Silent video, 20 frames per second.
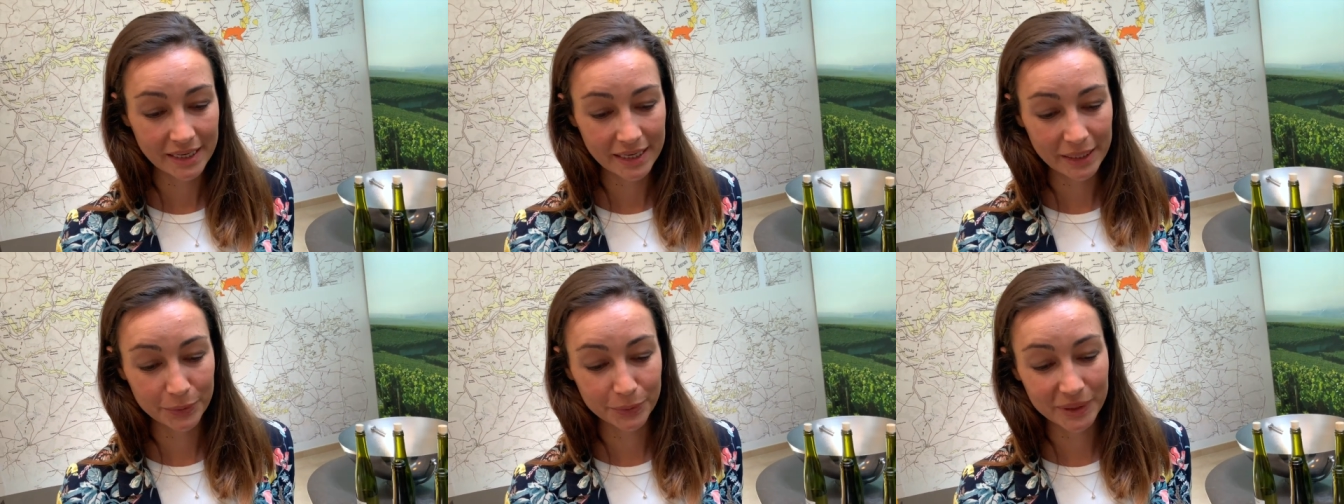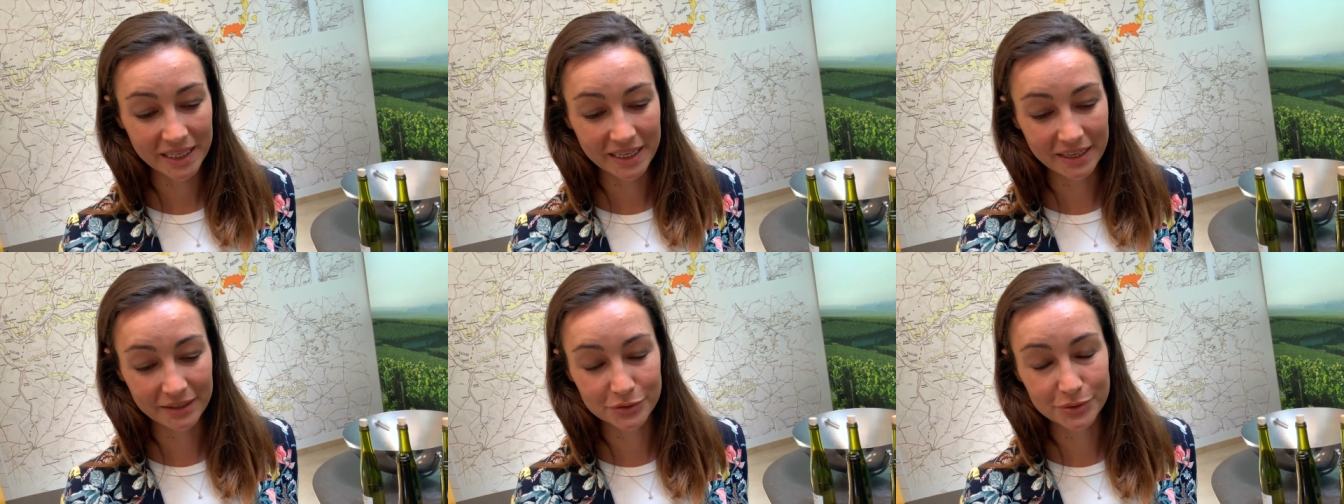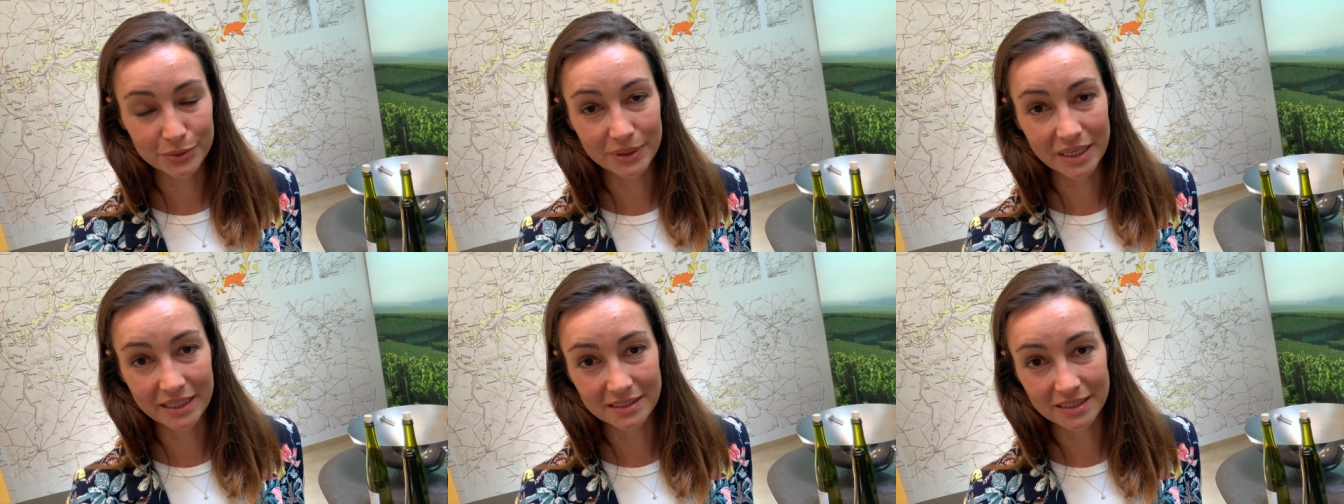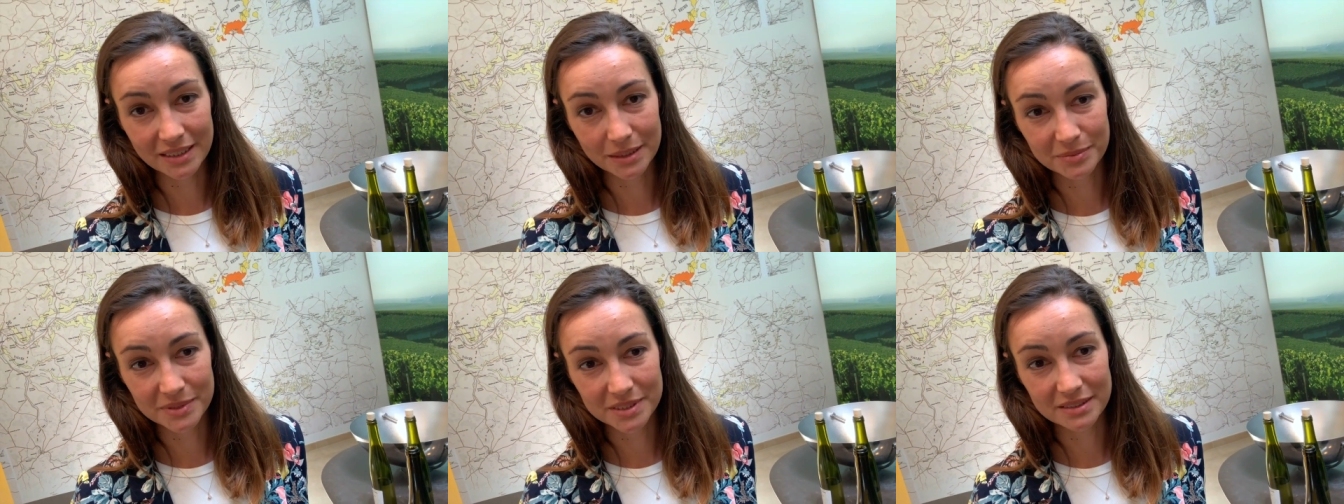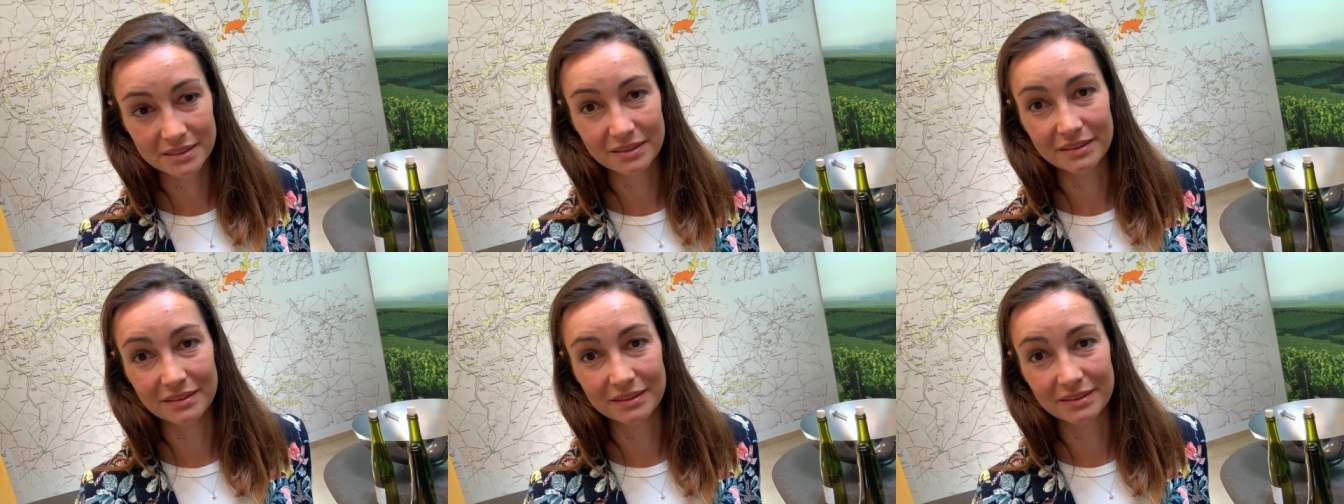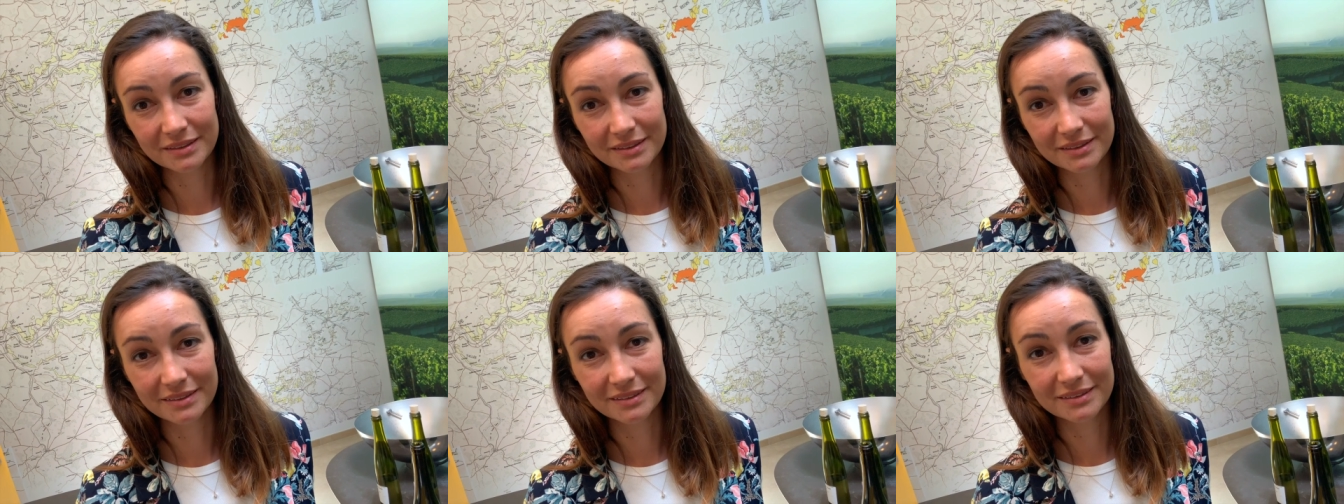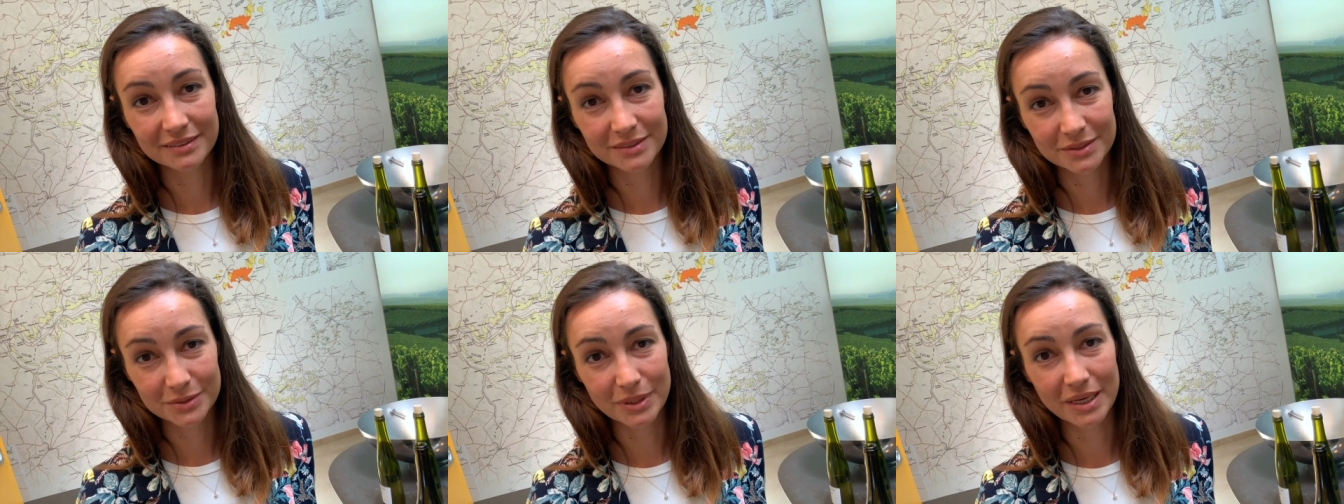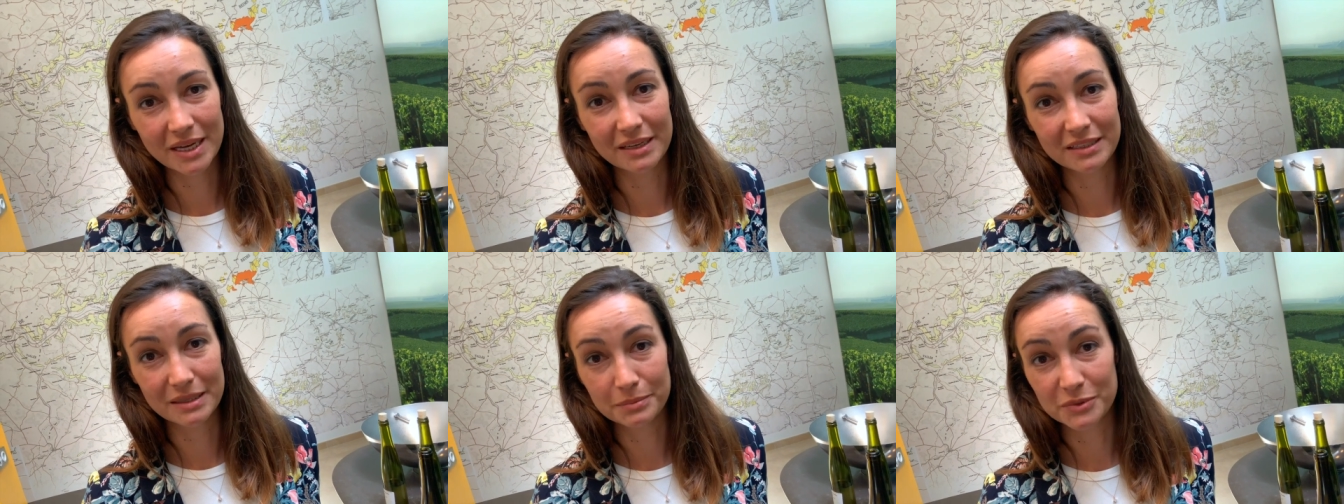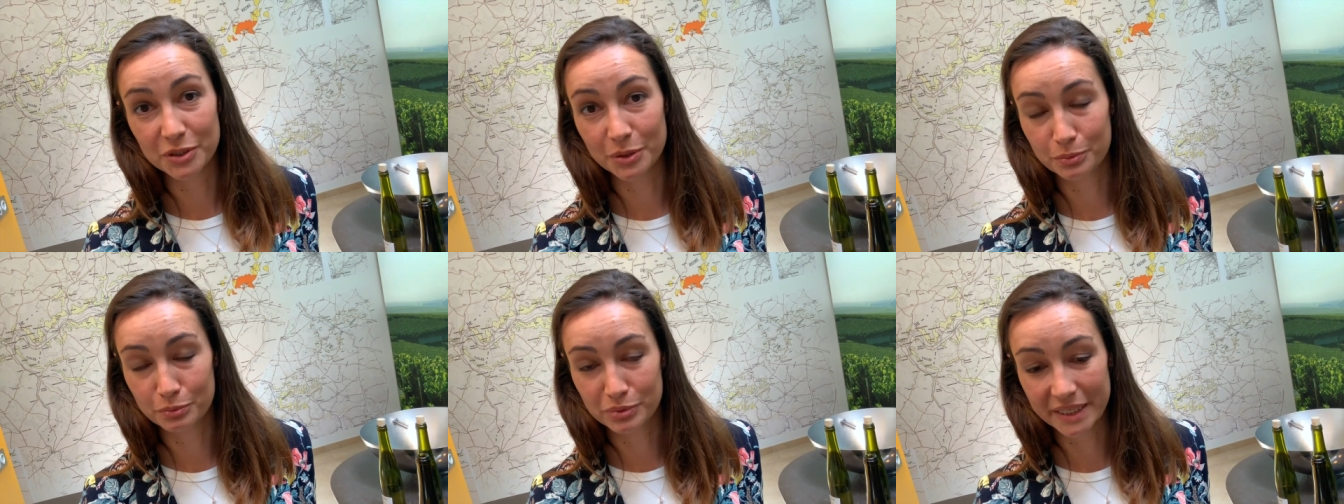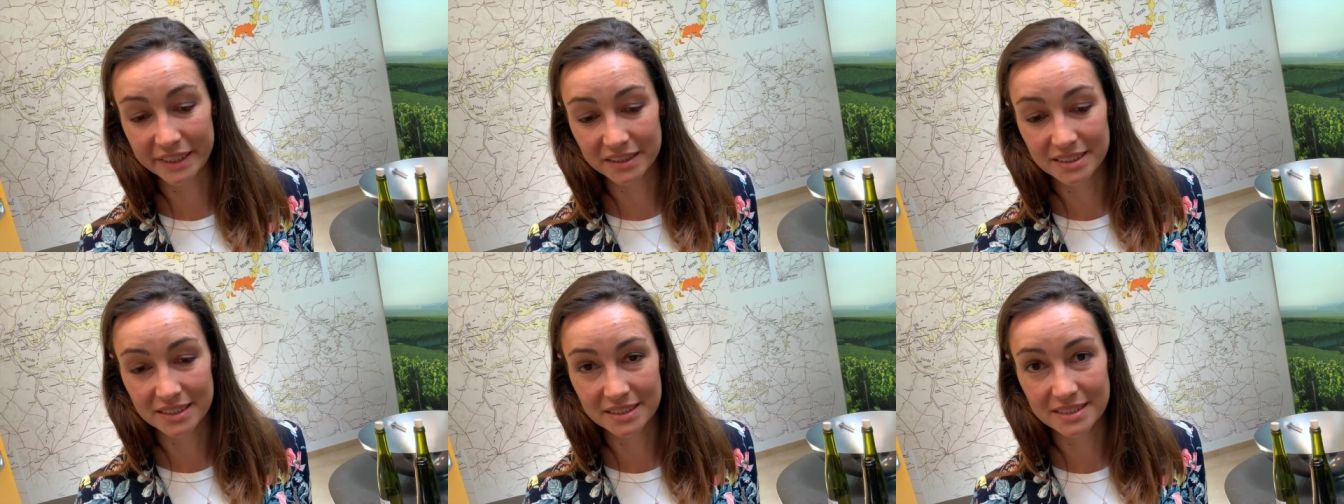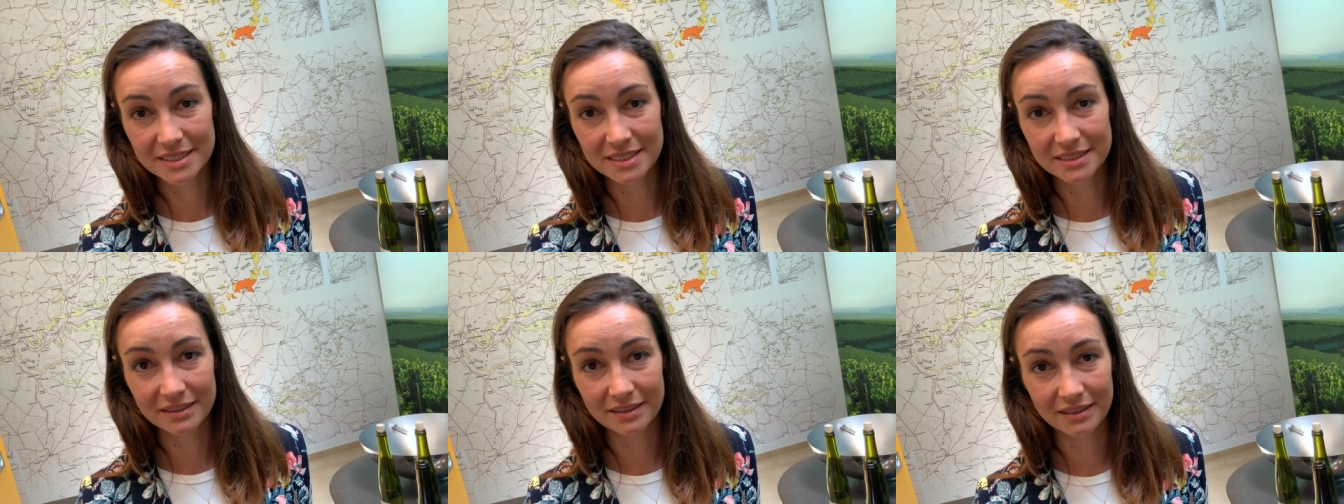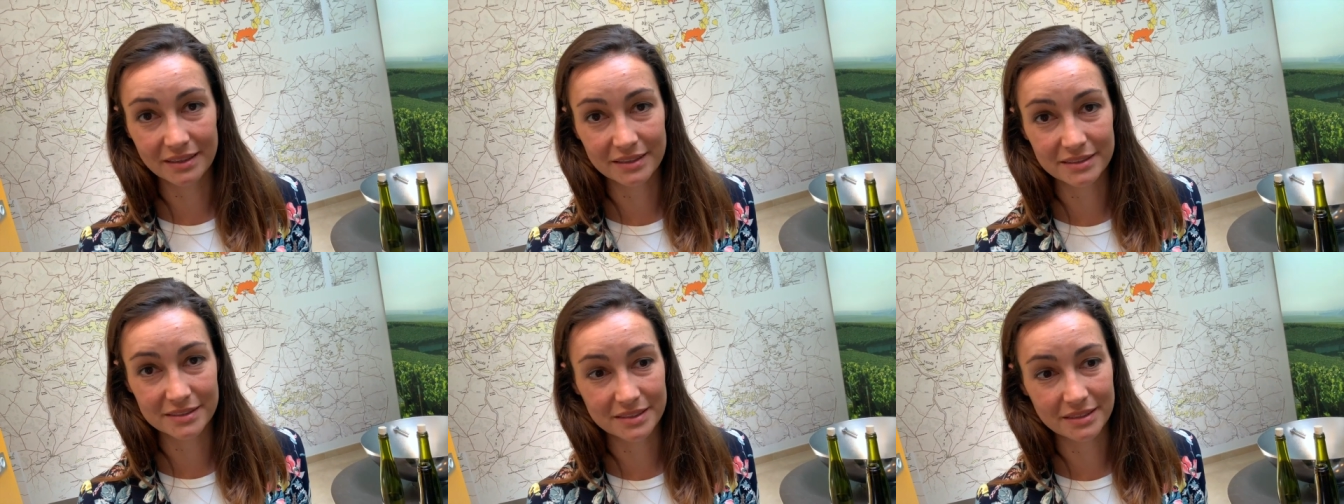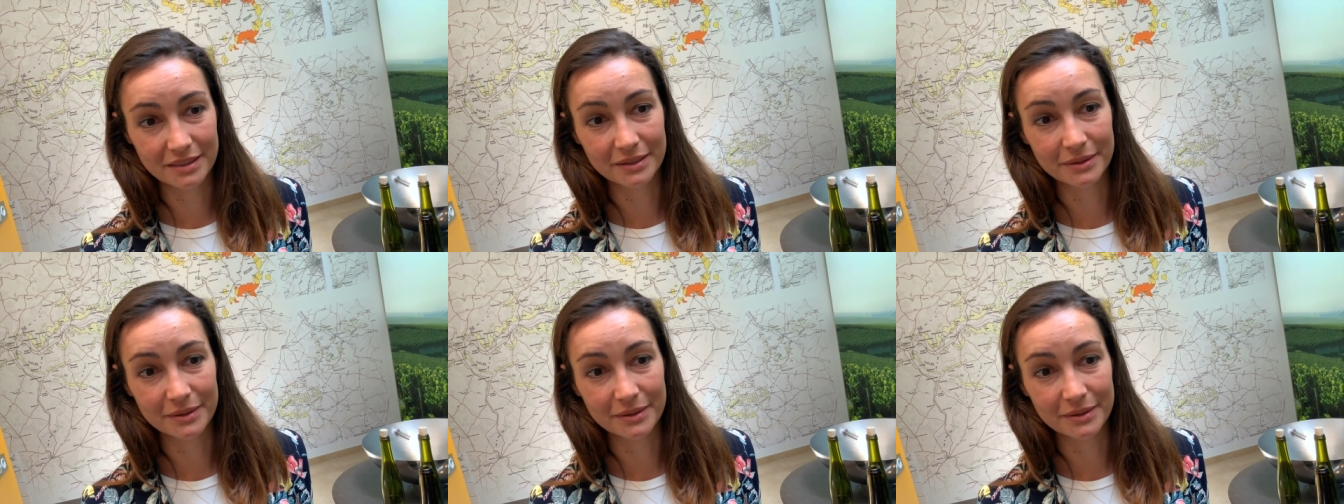and we have to adapt our practice as